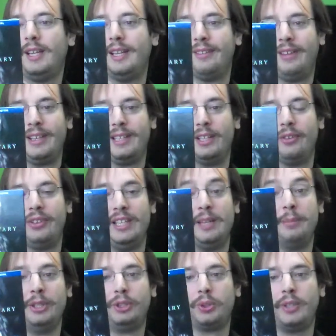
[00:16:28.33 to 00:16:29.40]
And like, the
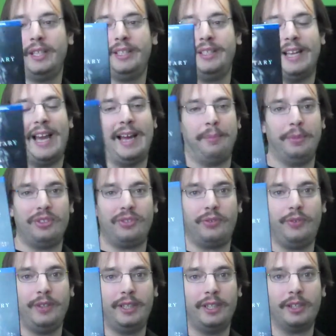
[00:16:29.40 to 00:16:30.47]
imagery, the
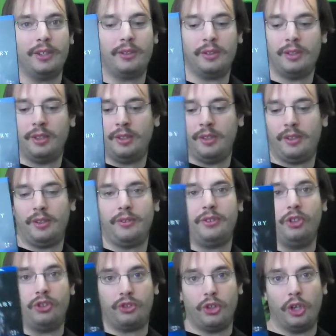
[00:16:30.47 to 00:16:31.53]
atmosphere
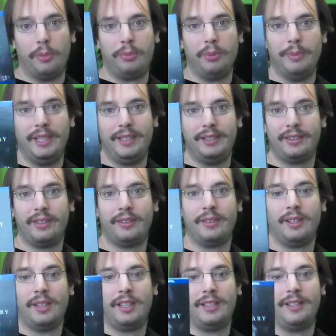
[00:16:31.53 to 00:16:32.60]
disturbed me.
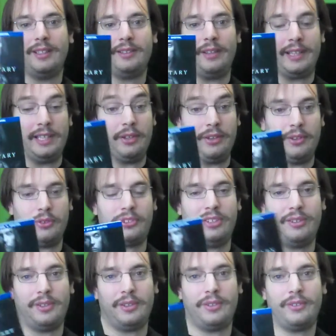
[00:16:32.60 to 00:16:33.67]
Like, there's
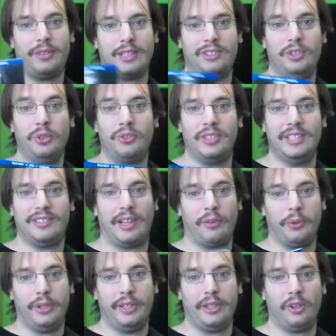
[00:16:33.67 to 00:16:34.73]
like two scenes that
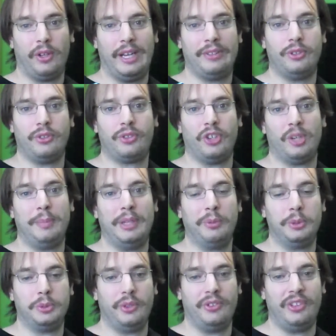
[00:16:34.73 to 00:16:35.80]
really all that disturbed me,
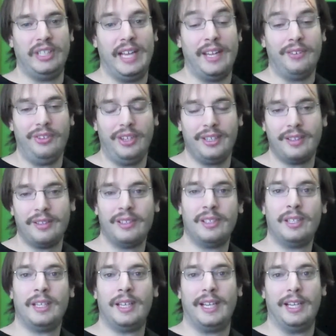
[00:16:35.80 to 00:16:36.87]
which was the ending
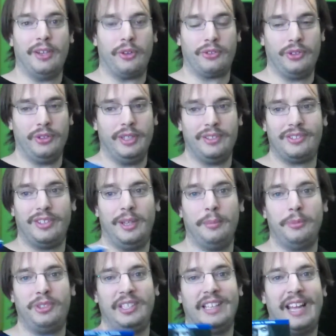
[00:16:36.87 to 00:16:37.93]
and also this
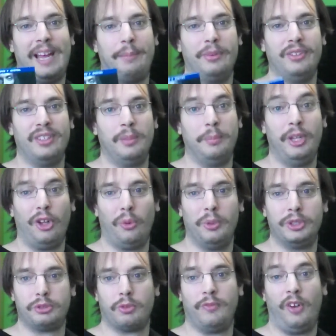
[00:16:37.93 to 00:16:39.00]
scene that happened in the middle,
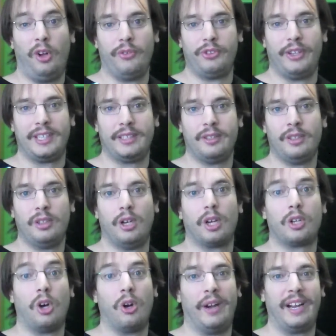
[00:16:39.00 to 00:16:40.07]
which revolves like a
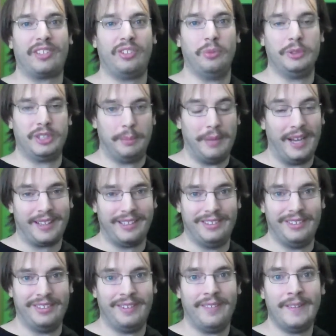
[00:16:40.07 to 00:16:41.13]
car accident, which I'm not going
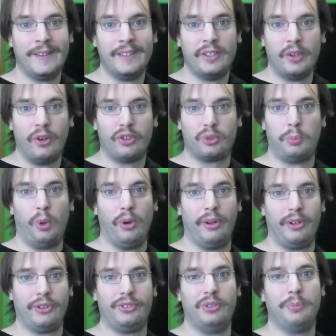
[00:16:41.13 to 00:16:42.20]
to
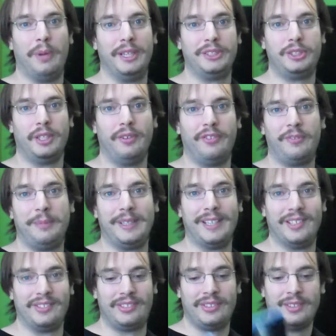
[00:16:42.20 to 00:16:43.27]
spoil too much of
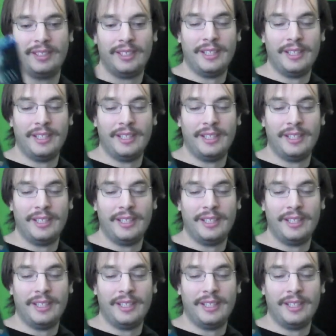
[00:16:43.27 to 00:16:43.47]
because